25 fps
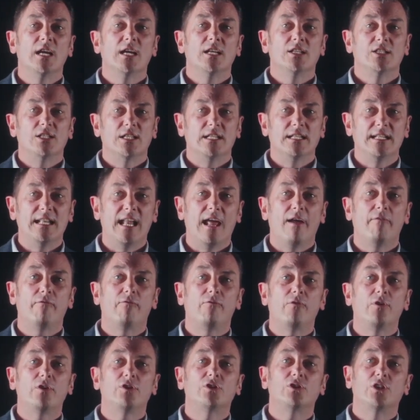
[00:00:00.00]
to
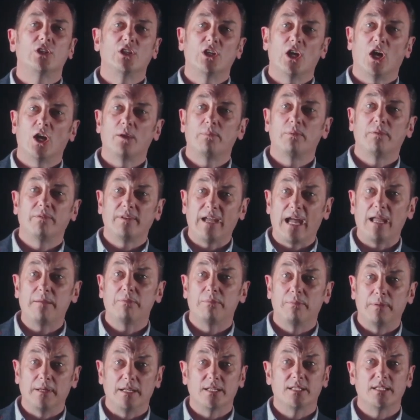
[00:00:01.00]
leverage the type of
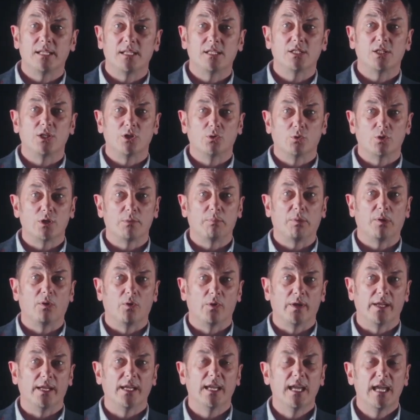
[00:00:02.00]
capabilities that you're
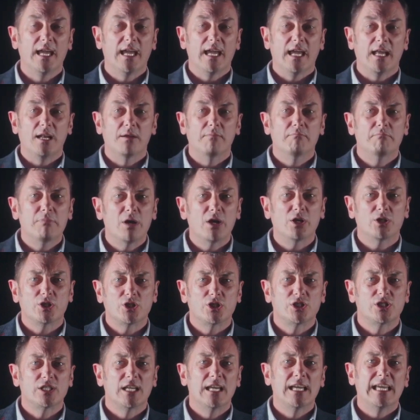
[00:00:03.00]
deploying in a
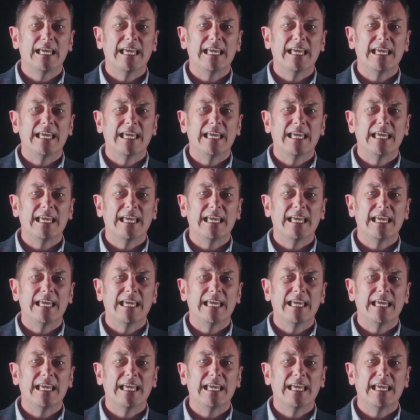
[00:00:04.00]
much